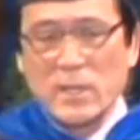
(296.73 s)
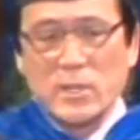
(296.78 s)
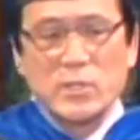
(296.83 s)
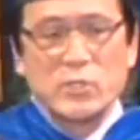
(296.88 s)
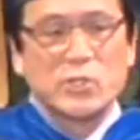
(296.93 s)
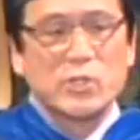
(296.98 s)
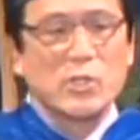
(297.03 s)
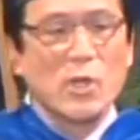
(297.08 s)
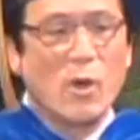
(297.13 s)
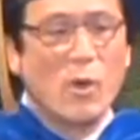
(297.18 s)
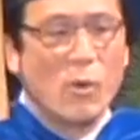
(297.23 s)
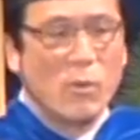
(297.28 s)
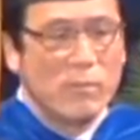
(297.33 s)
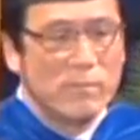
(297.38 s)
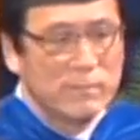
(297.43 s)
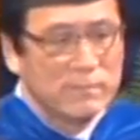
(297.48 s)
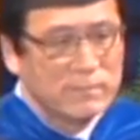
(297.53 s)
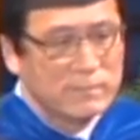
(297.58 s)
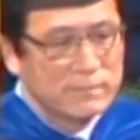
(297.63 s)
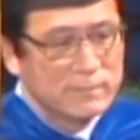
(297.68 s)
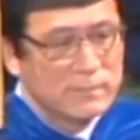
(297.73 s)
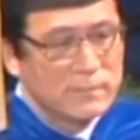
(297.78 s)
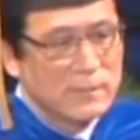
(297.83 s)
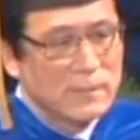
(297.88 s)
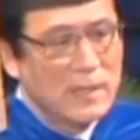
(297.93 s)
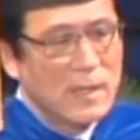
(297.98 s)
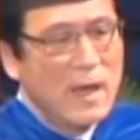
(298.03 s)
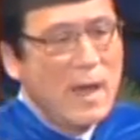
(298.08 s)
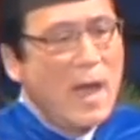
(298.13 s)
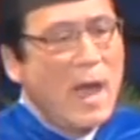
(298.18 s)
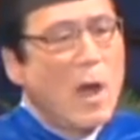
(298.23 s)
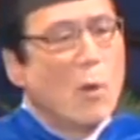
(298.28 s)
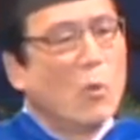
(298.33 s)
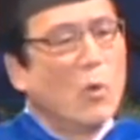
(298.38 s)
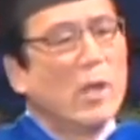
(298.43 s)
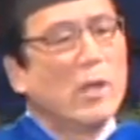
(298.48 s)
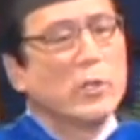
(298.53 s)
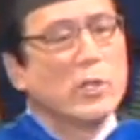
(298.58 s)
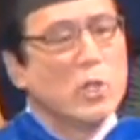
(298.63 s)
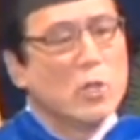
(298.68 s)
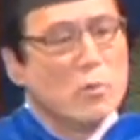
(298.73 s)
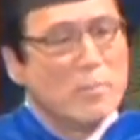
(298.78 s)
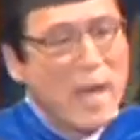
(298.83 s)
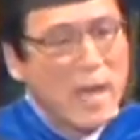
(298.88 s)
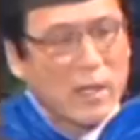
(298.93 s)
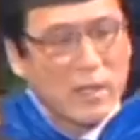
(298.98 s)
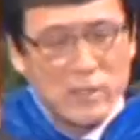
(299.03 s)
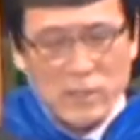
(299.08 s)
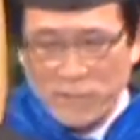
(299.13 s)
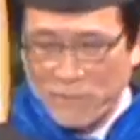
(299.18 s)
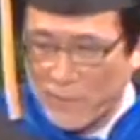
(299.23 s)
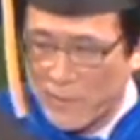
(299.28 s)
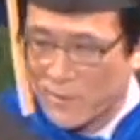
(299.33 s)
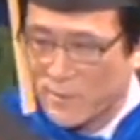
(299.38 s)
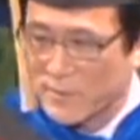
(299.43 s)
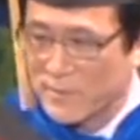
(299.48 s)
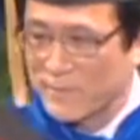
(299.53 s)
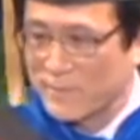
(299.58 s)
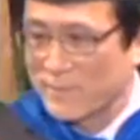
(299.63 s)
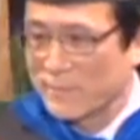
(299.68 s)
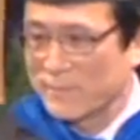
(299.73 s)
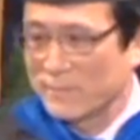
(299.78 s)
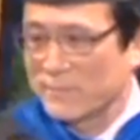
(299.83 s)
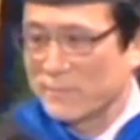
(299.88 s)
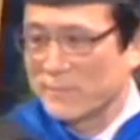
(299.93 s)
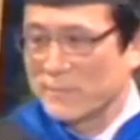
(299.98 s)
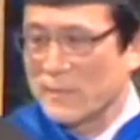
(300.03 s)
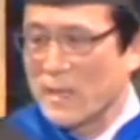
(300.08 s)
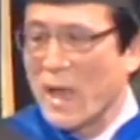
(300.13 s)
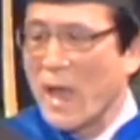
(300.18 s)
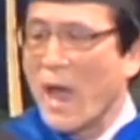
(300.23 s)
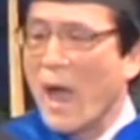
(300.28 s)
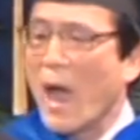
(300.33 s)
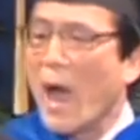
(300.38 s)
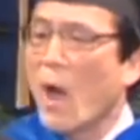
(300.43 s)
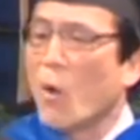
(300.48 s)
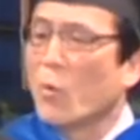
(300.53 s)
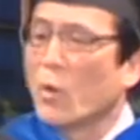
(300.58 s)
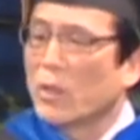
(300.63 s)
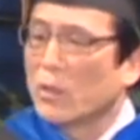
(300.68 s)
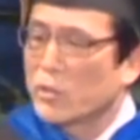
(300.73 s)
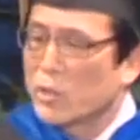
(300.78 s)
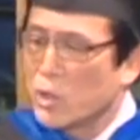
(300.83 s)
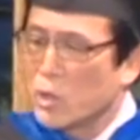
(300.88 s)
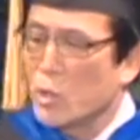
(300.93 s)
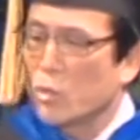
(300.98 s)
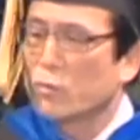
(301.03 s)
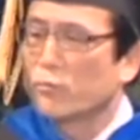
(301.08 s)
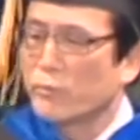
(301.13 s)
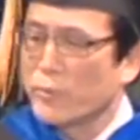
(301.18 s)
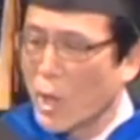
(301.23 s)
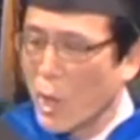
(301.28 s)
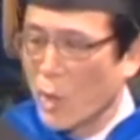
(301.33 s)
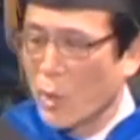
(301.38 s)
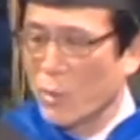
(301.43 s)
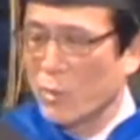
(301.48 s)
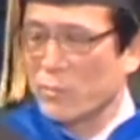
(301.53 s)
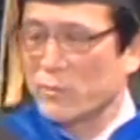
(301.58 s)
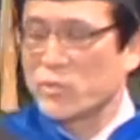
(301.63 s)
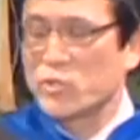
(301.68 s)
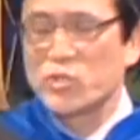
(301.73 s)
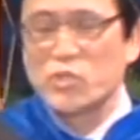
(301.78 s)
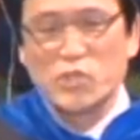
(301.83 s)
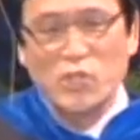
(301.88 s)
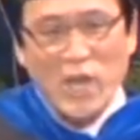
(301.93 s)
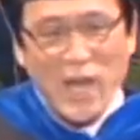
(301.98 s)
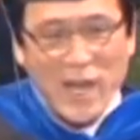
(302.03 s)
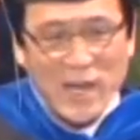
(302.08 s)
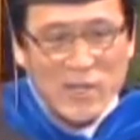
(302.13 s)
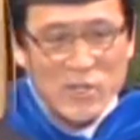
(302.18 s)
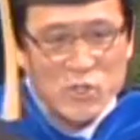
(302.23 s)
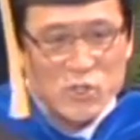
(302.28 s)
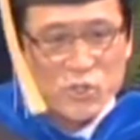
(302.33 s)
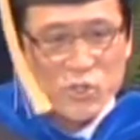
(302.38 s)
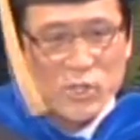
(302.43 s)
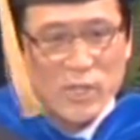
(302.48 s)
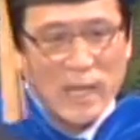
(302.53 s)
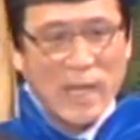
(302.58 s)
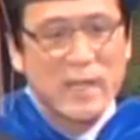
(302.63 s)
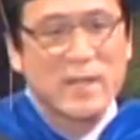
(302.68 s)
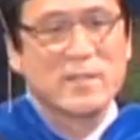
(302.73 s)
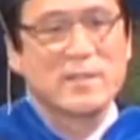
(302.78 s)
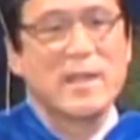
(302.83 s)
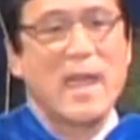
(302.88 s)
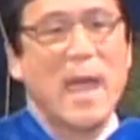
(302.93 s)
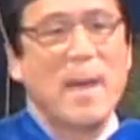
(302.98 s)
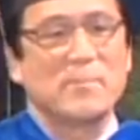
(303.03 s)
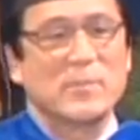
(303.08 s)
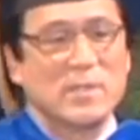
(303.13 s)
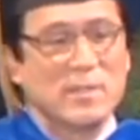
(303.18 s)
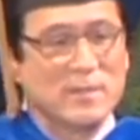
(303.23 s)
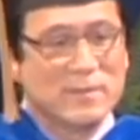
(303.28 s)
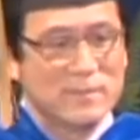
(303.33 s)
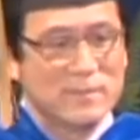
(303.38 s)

So, how will you make a difference? How will you grow, change, and adapt?